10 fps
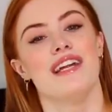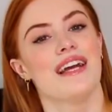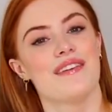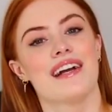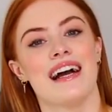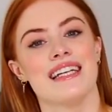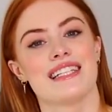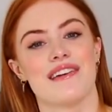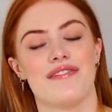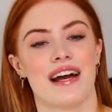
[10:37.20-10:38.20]
I really hope you guys
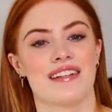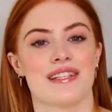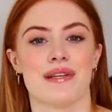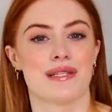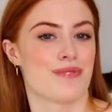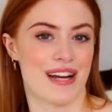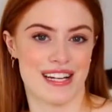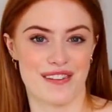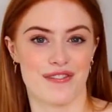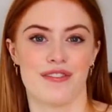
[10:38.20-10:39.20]
have found some
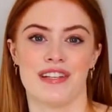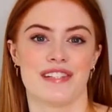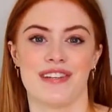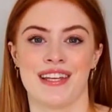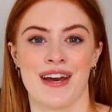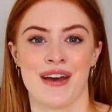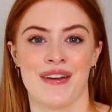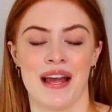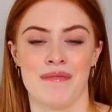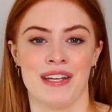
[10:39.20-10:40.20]
inspiration from this
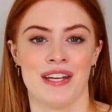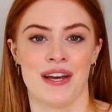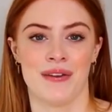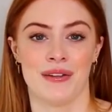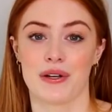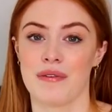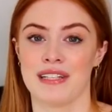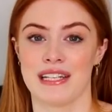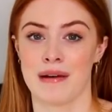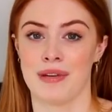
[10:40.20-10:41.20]
video. Let me know in the
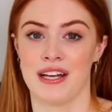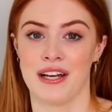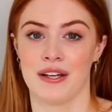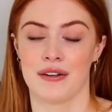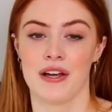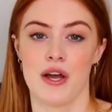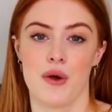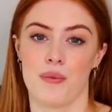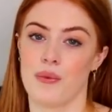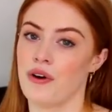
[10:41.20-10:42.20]
comments down below
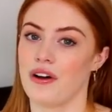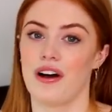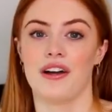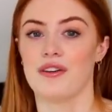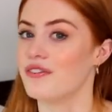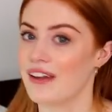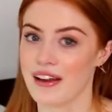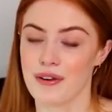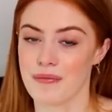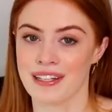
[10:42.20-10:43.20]
what are your
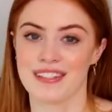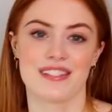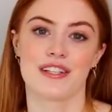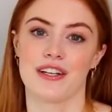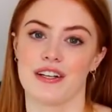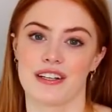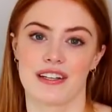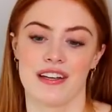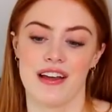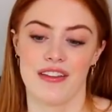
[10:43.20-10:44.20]
favourite meals to cook
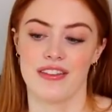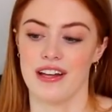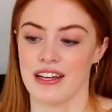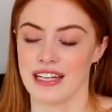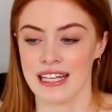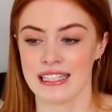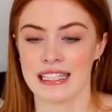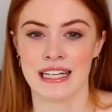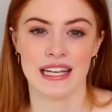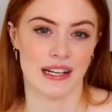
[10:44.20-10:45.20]
that are
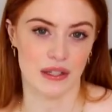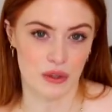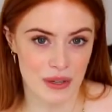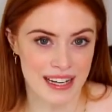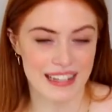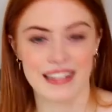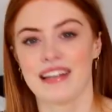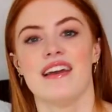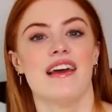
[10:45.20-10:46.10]
easy and quick